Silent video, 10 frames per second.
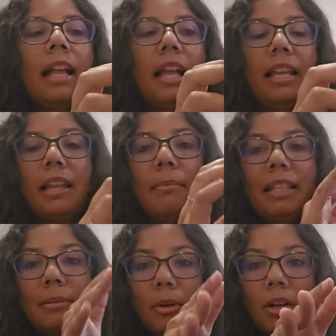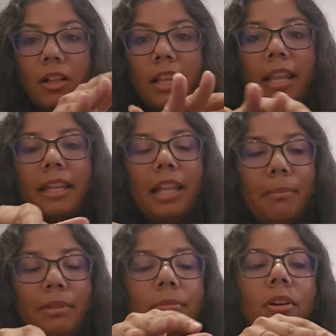And I made them all and I
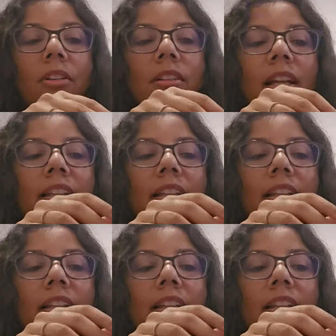kept them all.